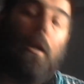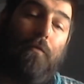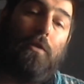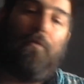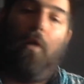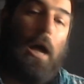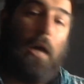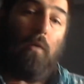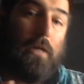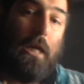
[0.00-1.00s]
Now, first of
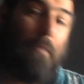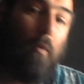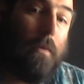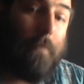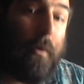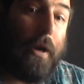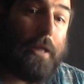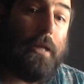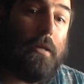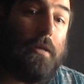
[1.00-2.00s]
all, I don't want to keep a woman
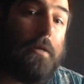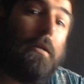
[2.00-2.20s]
pregnant